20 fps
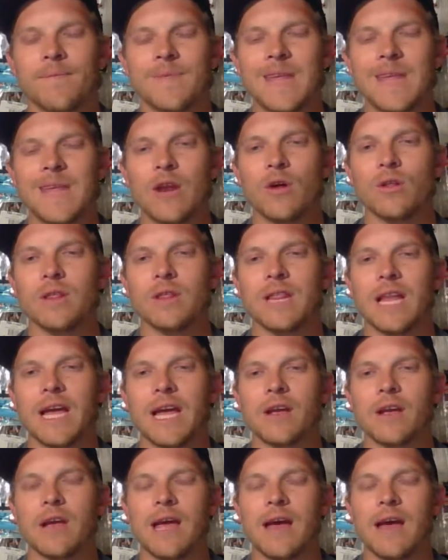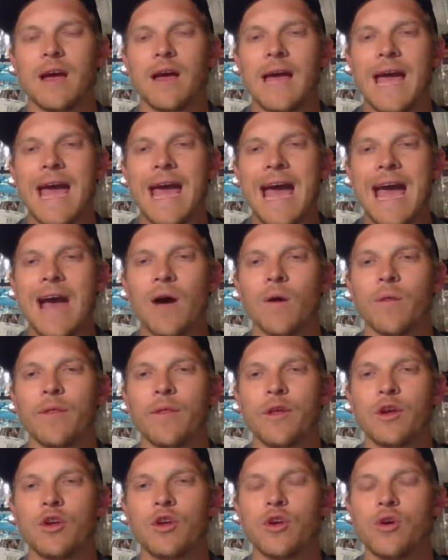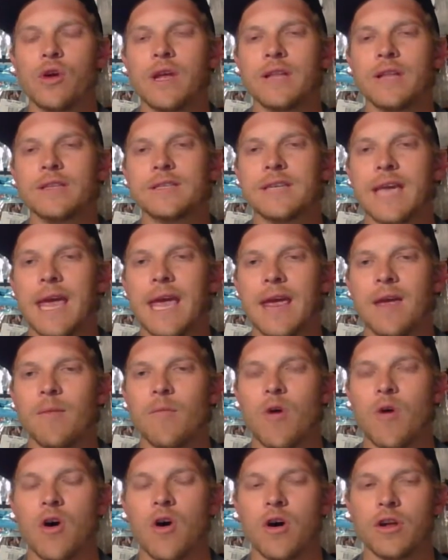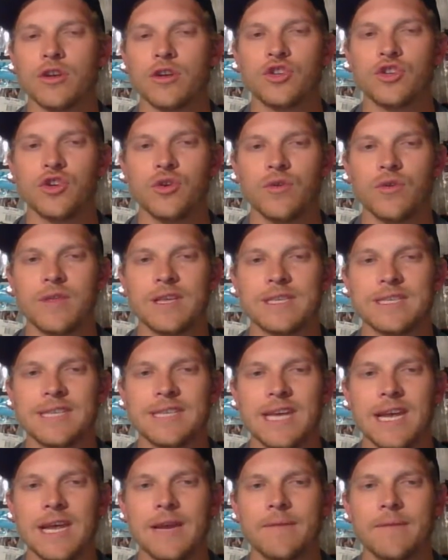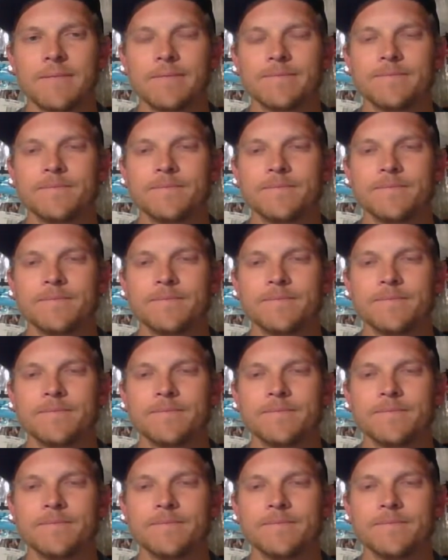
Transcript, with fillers: they don't like how the Googans came onto the scene